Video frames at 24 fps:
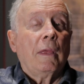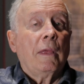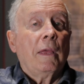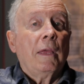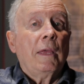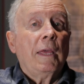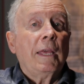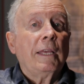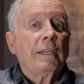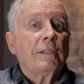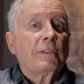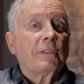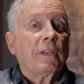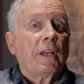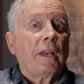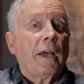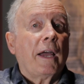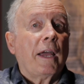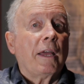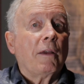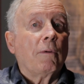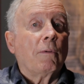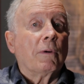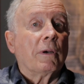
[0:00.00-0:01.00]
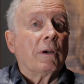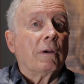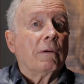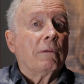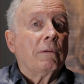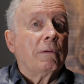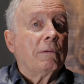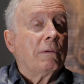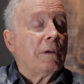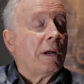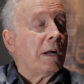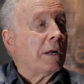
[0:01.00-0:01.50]
Higgs and I were
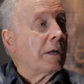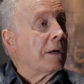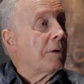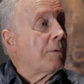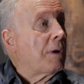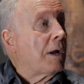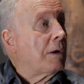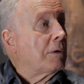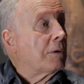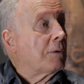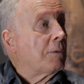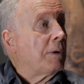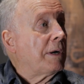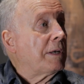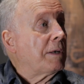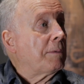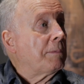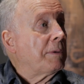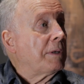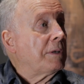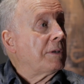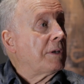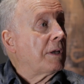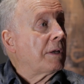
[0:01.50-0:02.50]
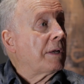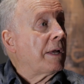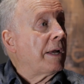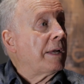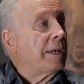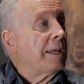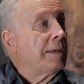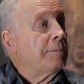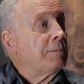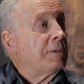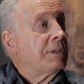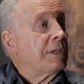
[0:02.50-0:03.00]
hung around quite a bit. A guy
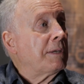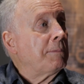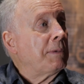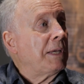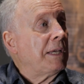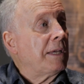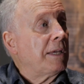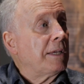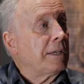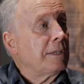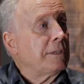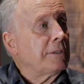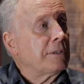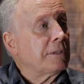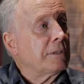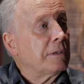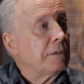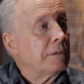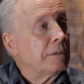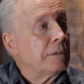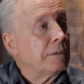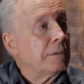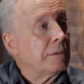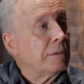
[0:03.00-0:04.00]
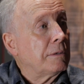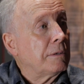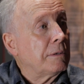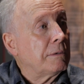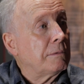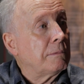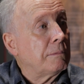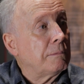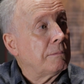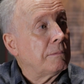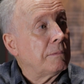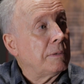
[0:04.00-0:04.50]
named Jimmy Higgs.
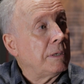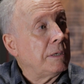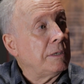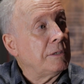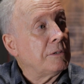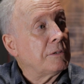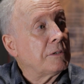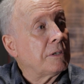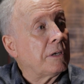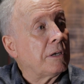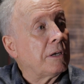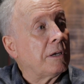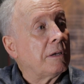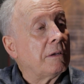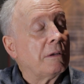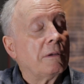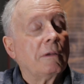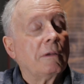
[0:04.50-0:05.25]
He's a